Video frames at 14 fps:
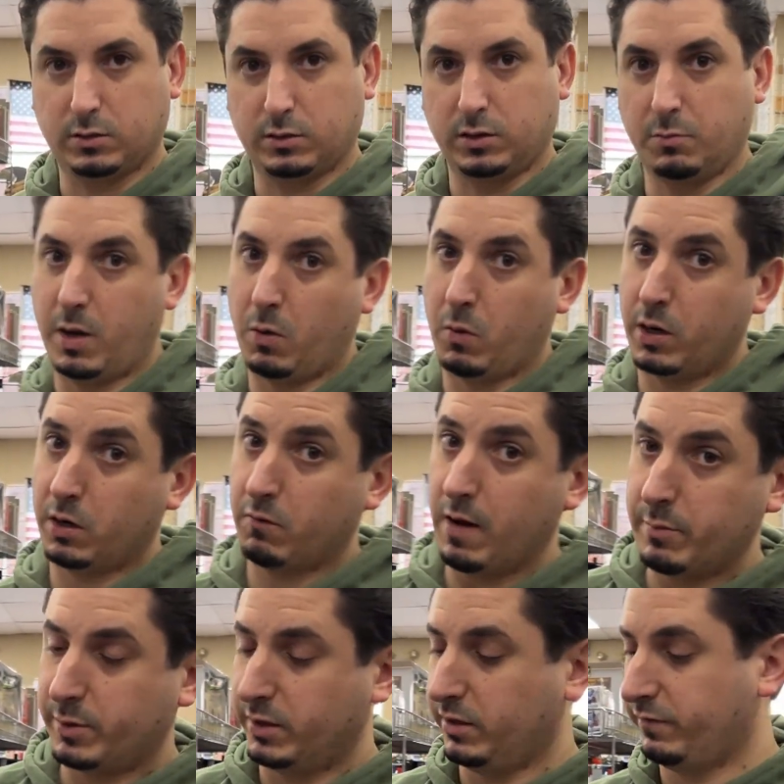you might want to
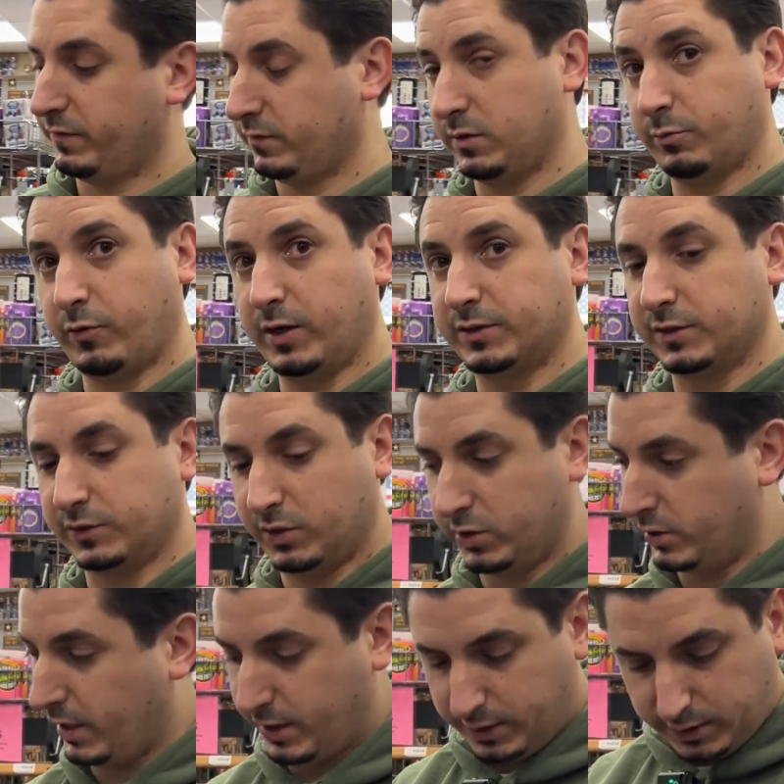grab it if the price is
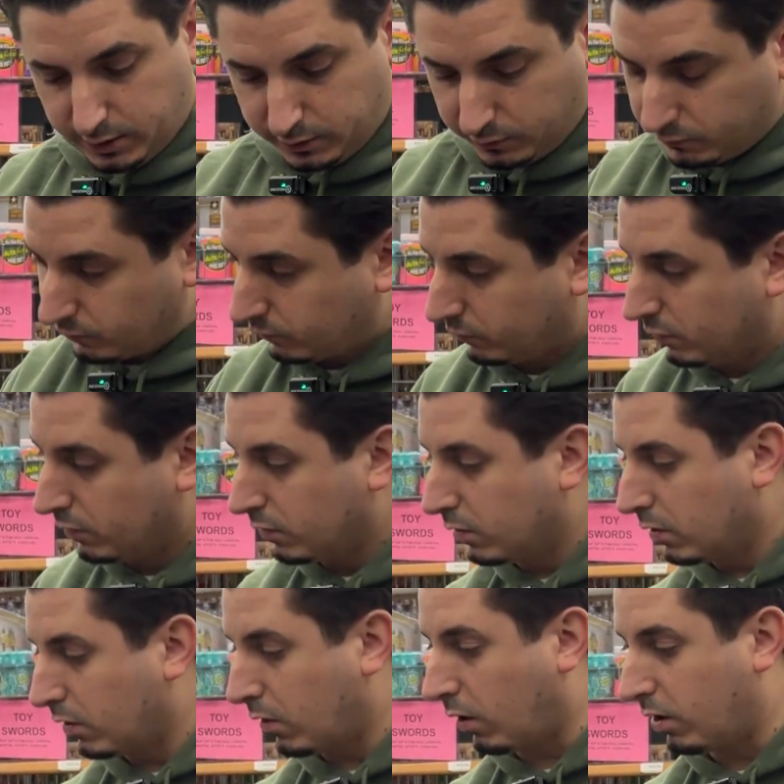good. And these
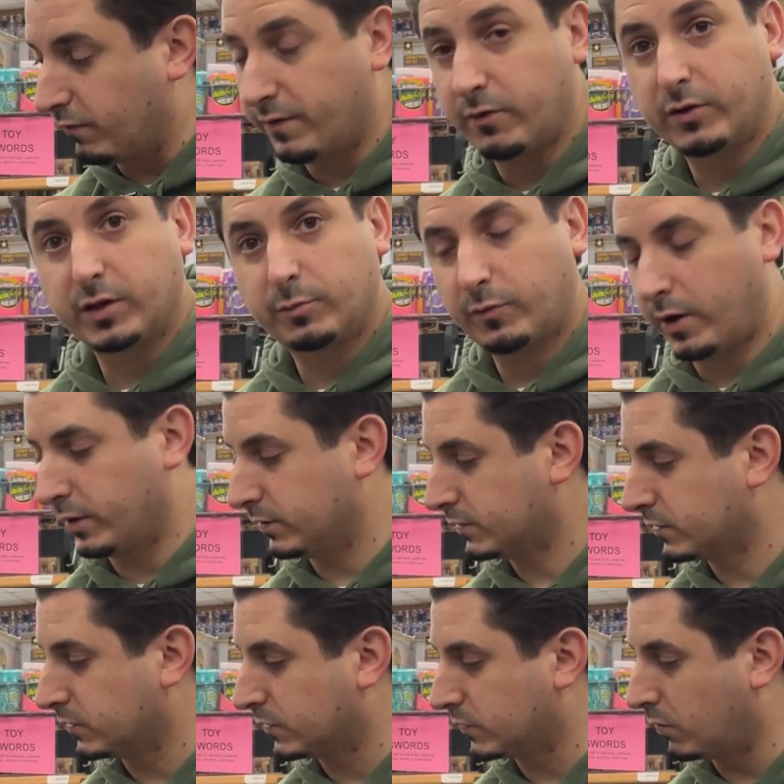are a very good
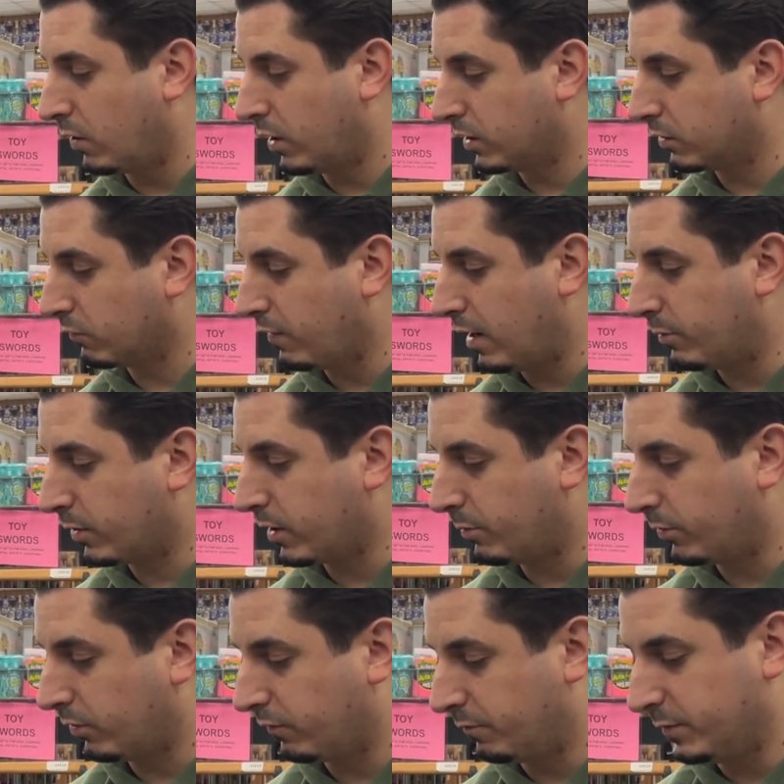price. So I'm going to grab a
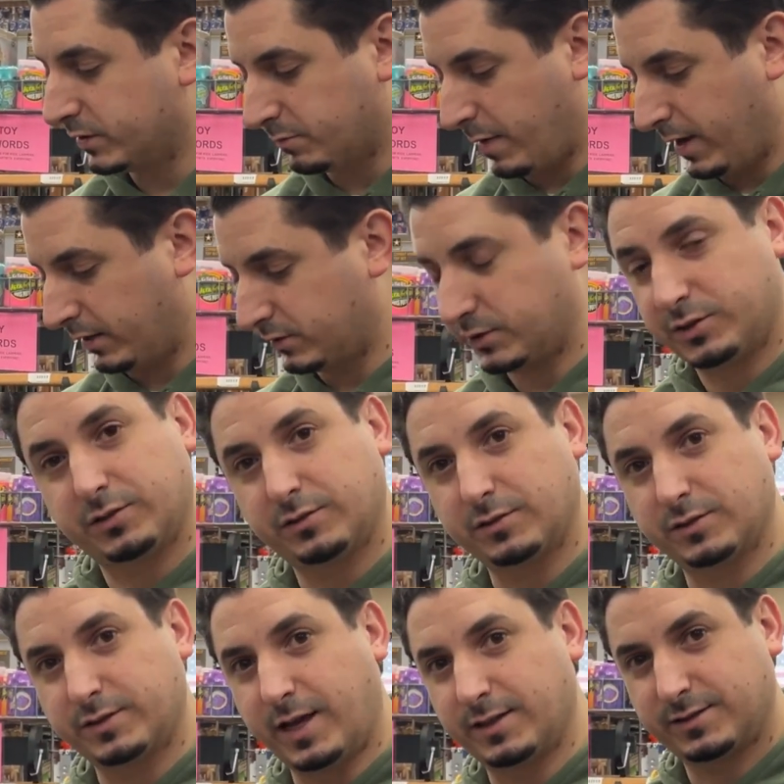couple of mismatched
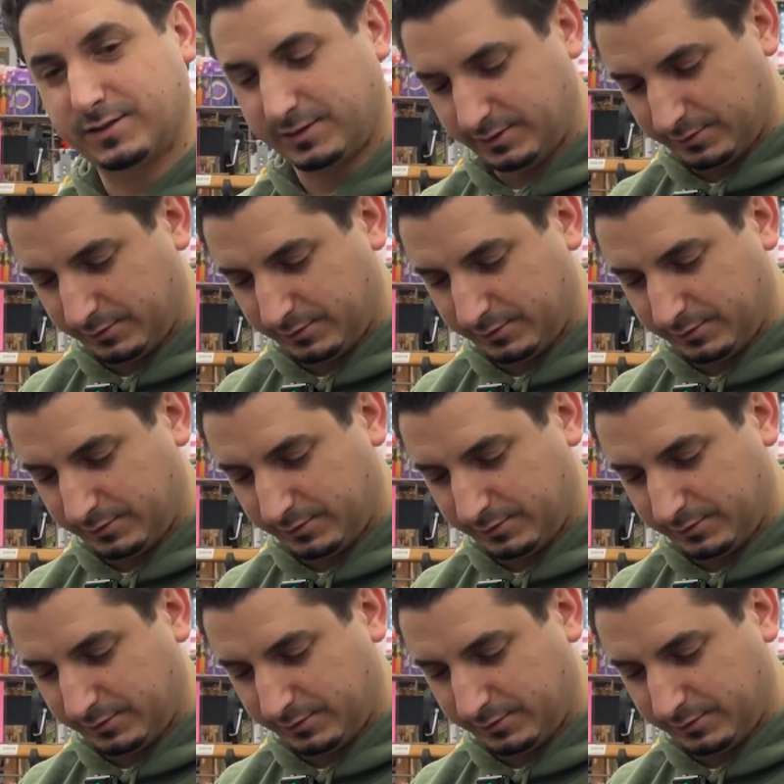sets.